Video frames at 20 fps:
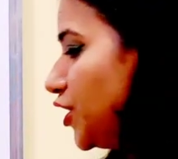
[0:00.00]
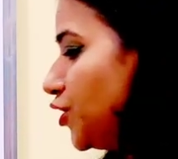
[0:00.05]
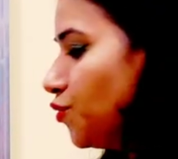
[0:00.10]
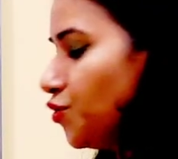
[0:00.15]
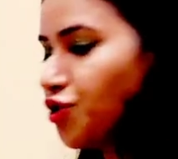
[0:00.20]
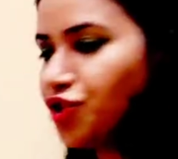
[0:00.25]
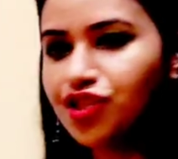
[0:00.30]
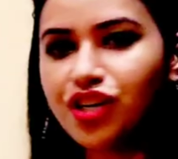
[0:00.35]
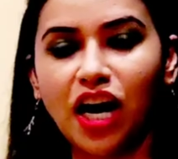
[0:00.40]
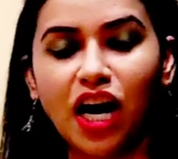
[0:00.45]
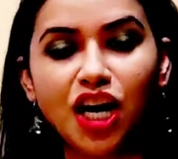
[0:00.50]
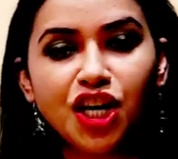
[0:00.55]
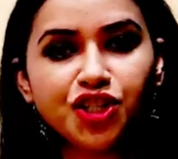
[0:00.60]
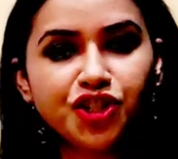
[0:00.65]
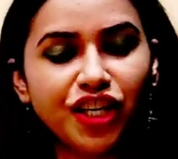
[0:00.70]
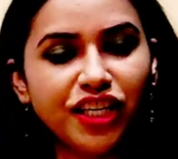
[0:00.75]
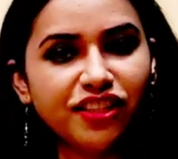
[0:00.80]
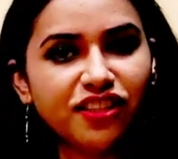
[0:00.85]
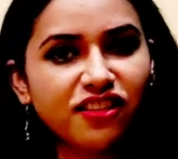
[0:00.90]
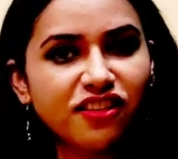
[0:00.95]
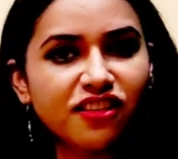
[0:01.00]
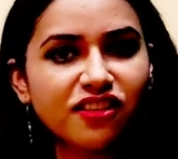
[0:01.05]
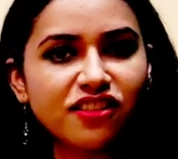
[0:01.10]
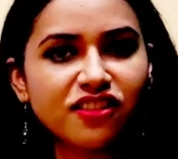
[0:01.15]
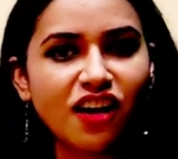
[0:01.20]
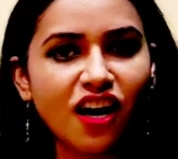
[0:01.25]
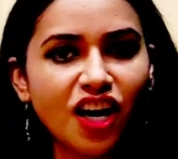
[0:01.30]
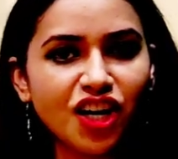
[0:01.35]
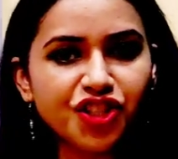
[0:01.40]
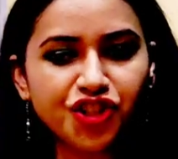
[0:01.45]
into starch, and this
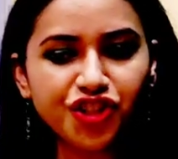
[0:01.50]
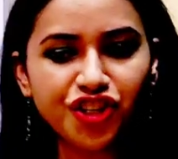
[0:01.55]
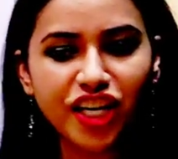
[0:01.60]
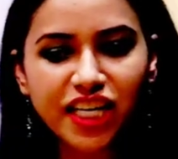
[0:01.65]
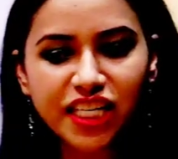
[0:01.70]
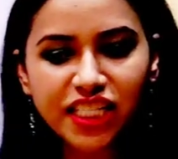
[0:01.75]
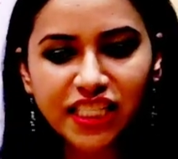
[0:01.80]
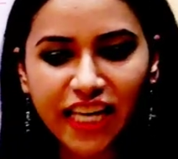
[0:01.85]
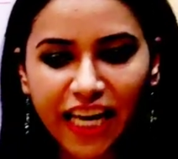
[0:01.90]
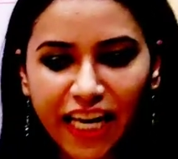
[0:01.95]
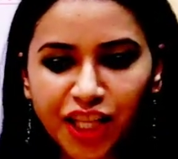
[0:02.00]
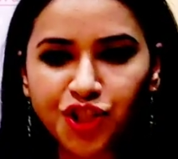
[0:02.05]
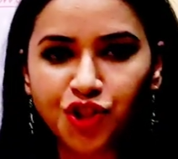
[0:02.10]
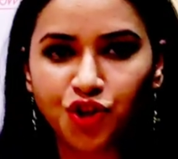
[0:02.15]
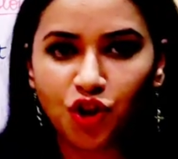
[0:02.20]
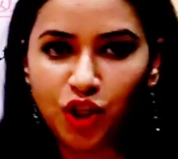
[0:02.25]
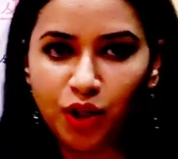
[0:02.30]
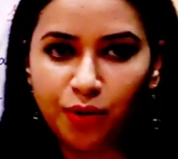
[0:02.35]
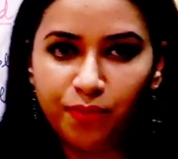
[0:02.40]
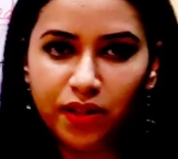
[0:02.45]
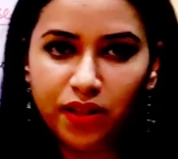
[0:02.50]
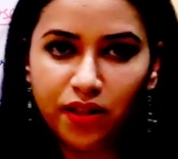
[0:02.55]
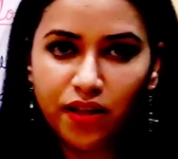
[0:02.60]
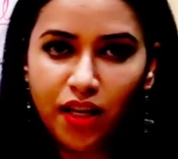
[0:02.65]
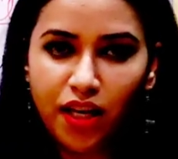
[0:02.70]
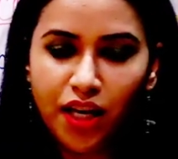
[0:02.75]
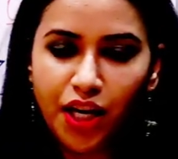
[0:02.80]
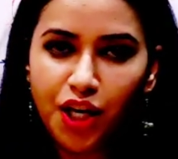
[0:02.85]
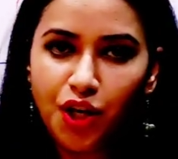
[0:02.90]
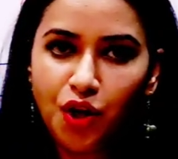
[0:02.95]
starch is insoluble.
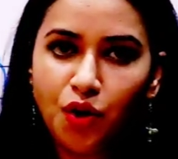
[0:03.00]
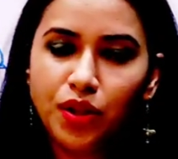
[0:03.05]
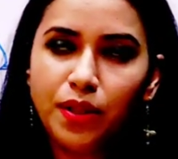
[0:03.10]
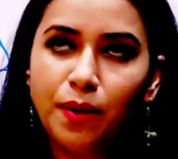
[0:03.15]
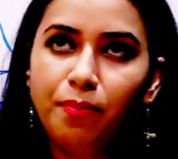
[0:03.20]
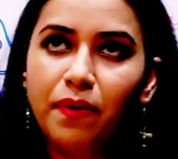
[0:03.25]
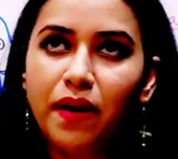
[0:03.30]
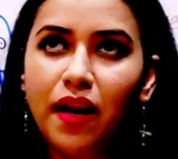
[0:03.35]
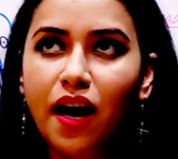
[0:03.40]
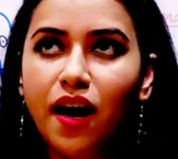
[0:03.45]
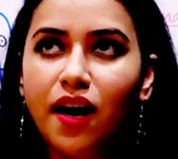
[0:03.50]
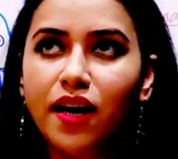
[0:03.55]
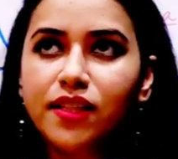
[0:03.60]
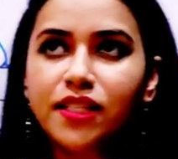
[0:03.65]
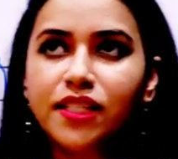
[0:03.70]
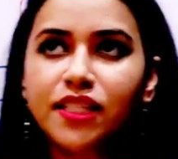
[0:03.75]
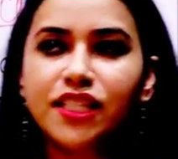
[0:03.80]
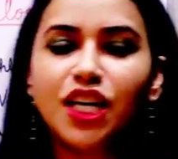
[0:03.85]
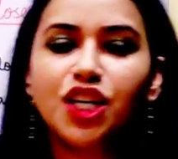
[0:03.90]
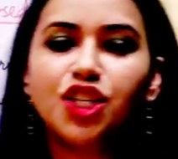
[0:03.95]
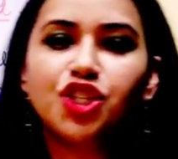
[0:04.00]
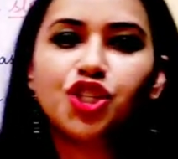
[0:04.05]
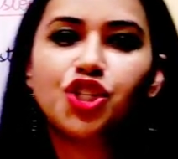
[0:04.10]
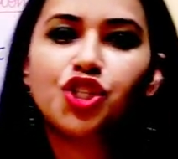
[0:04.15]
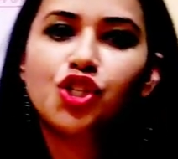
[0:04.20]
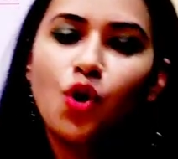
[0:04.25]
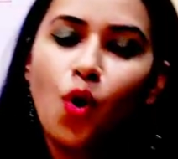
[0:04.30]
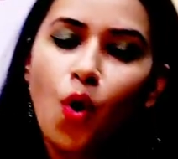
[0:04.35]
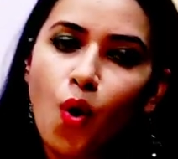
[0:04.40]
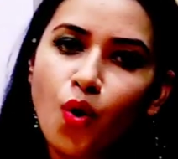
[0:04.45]
You know, the plants, they
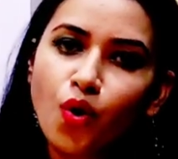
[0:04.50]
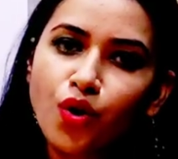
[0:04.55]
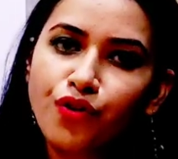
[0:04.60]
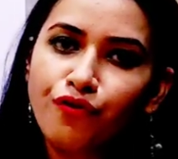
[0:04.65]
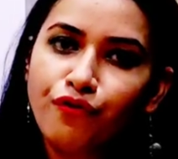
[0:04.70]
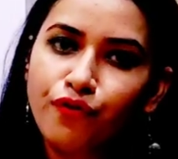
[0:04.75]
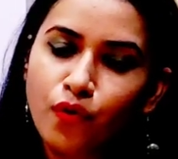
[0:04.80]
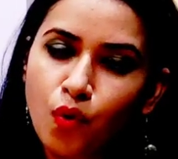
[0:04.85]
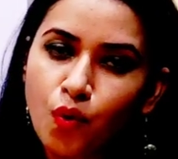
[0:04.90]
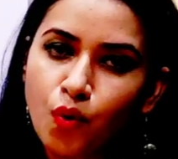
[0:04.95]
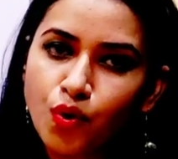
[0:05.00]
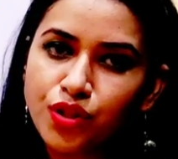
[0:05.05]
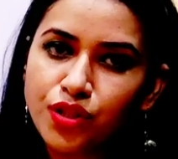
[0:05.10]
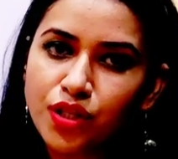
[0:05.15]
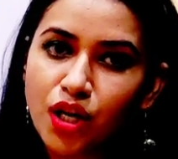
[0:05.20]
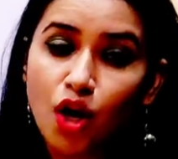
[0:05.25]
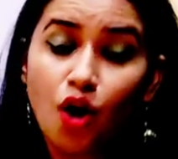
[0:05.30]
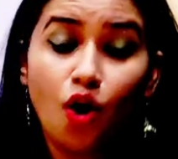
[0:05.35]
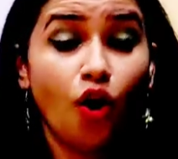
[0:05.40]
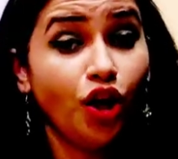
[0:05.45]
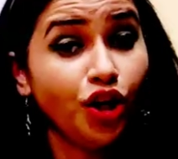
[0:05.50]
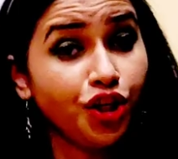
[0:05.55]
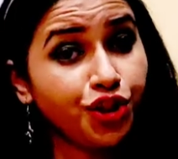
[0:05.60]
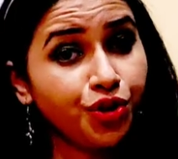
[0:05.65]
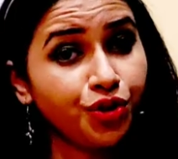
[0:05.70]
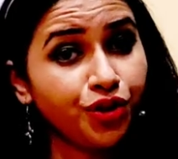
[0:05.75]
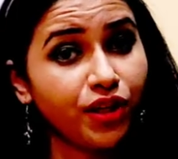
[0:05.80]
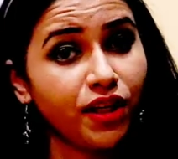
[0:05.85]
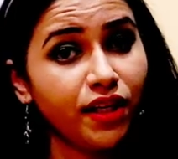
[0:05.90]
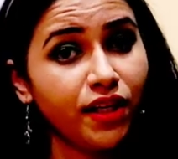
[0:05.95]
store food or
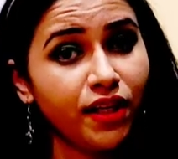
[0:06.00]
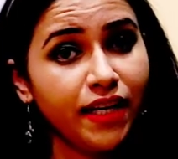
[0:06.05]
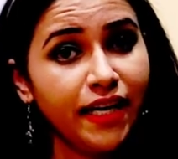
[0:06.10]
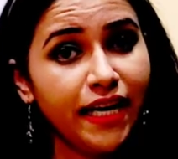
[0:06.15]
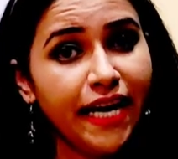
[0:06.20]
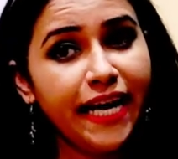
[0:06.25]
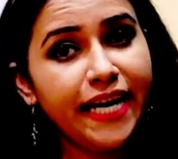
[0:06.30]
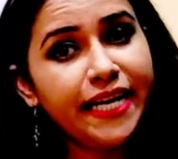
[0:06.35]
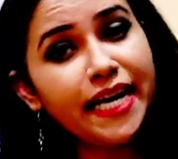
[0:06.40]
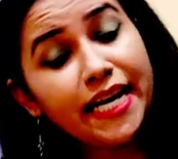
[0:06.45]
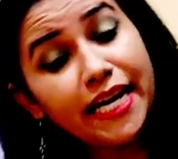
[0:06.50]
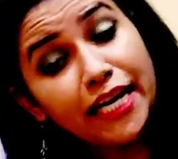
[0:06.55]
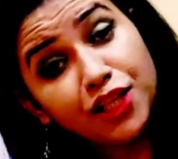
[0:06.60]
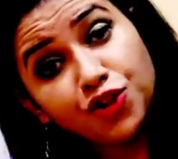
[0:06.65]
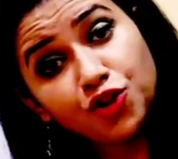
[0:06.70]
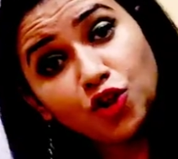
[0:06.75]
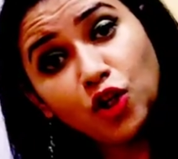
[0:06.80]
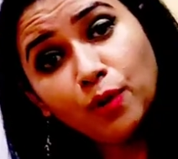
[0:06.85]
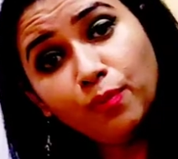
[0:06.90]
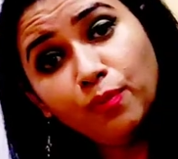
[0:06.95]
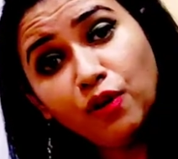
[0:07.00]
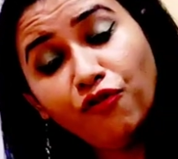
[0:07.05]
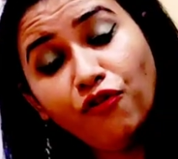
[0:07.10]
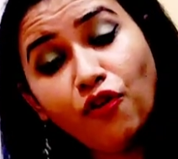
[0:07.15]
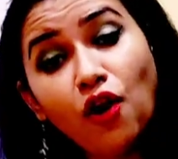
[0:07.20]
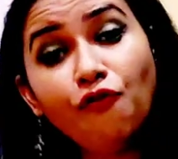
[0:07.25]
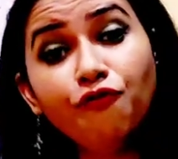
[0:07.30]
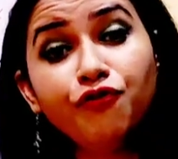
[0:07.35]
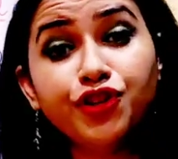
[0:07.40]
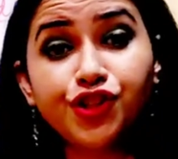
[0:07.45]
sugar in an insoluble
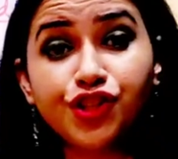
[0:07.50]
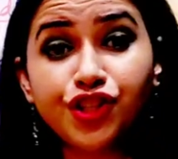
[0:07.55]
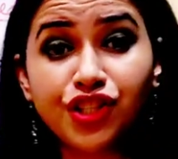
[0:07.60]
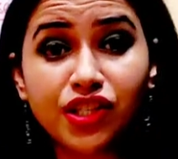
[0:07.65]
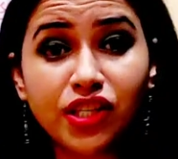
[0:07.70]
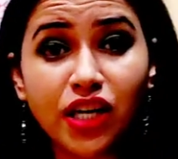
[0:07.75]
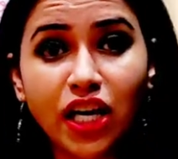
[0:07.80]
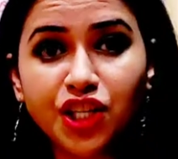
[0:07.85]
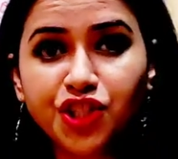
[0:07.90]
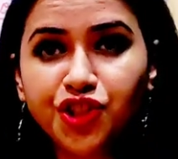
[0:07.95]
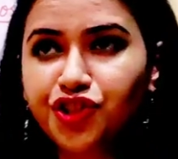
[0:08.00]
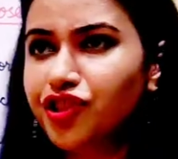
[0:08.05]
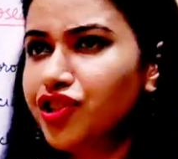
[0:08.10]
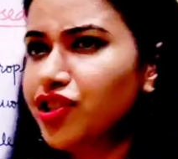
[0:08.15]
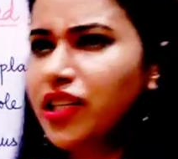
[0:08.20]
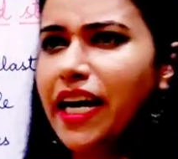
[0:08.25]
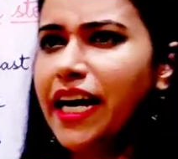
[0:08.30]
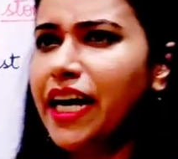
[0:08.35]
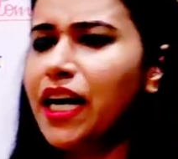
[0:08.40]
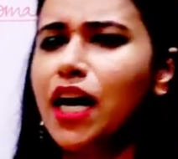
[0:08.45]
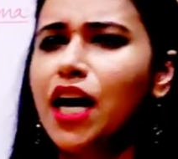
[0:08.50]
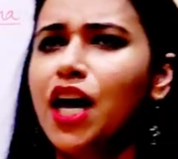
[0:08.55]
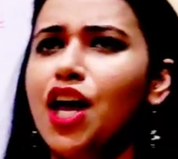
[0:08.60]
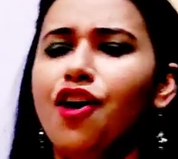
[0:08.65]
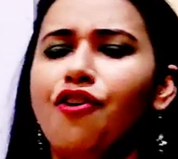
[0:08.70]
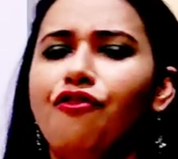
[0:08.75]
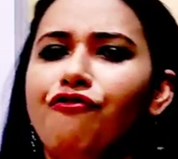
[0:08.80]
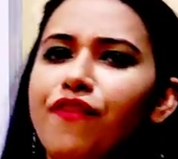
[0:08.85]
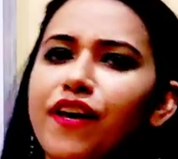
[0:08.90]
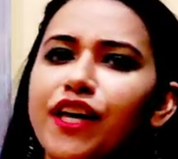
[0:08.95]
form, which is starch, just like
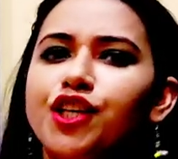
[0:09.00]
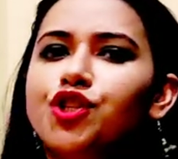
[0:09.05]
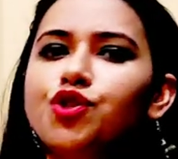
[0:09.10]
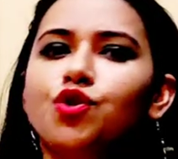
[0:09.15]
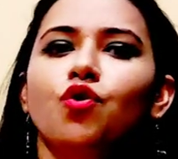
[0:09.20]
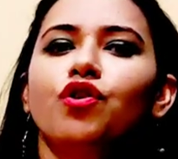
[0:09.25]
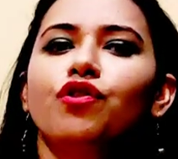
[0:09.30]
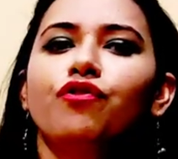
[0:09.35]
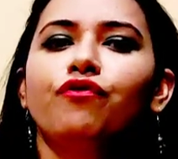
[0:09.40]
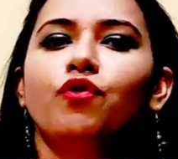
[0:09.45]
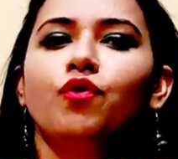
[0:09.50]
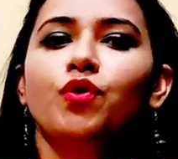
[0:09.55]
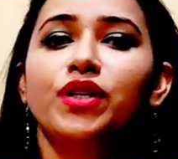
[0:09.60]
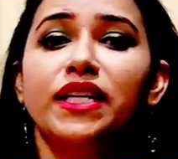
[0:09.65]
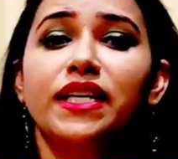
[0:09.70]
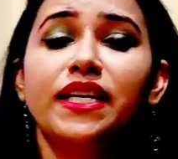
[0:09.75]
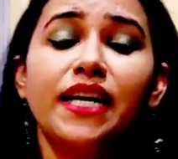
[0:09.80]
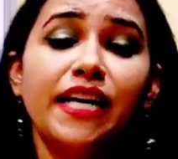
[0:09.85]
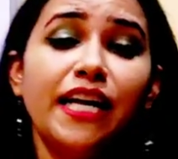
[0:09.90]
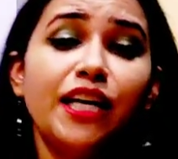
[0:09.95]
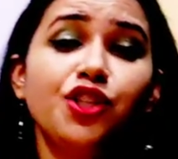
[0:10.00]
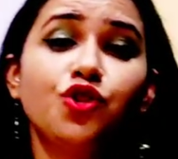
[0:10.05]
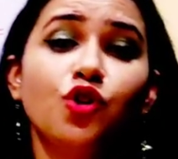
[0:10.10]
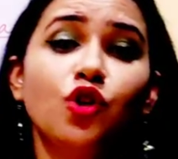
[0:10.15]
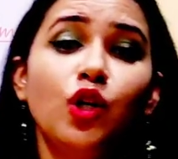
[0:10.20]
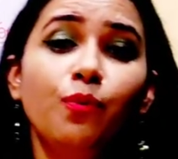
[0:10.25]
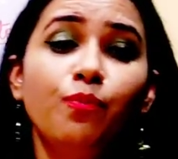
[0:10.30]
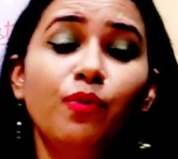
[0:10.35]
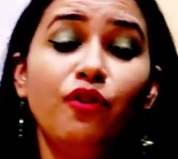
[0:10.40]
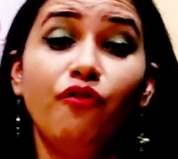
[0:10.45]
we store food in an
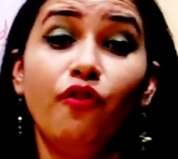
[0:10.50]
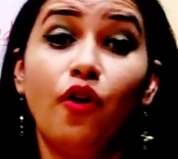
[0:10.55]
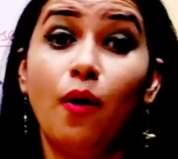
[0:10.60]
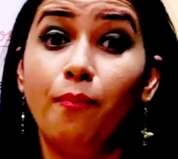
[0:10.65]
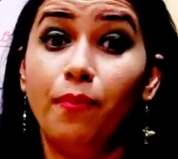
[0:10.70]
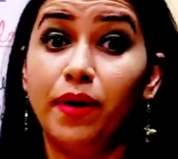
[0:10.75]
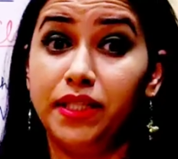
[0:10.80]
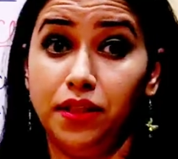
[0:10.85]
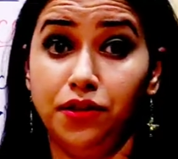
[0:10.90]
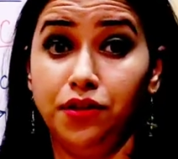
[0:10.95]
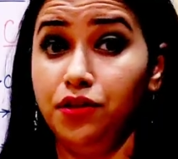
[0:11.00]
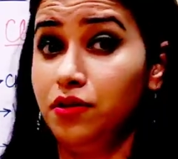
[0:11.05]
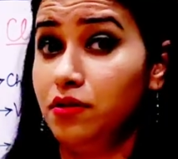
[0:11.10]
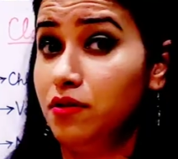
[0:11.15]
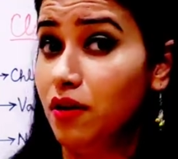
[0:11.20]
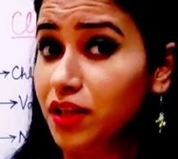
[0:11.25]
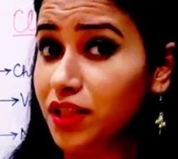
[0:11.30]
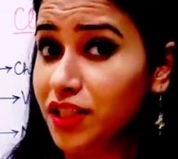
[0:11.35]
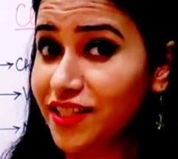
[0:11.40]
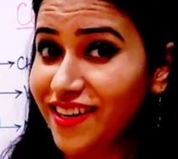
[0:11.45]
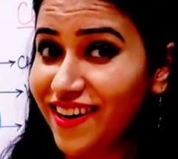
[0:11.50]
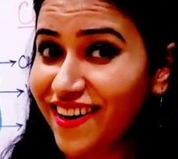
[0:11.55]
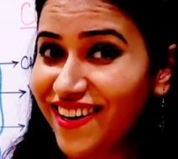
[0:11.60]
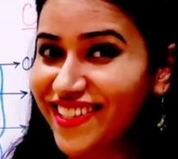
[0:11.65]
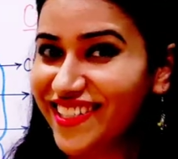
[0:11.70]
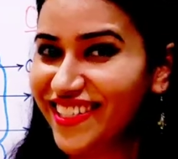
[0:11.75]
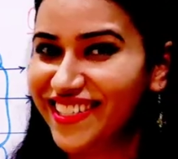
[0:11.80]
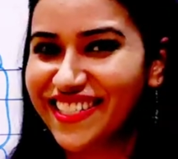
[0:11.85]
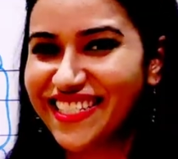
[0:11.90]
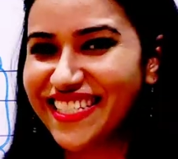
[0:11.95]
insoluble form, but it is not
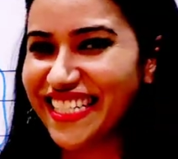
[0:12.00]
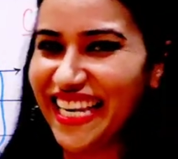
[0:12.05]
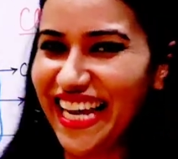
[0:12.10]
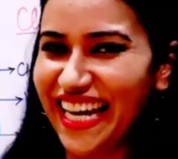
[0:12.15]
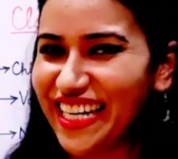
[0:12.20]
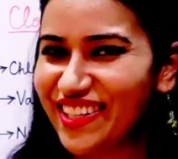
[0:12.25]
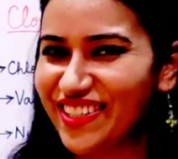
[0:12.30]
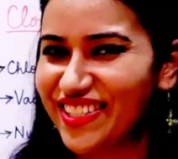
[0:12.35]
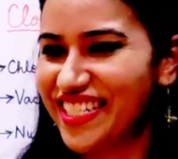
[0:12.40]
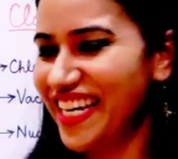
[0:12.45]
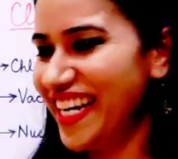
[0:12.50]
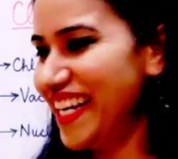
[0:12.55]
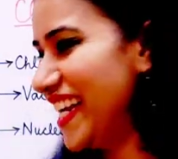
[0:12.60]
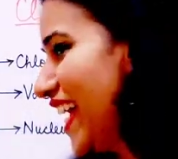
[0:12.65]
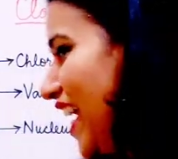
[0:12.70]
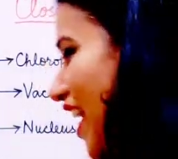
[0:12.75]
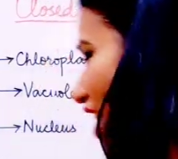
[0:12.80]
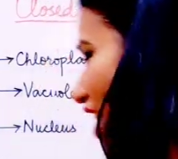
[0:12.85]
starch, it is glycogen.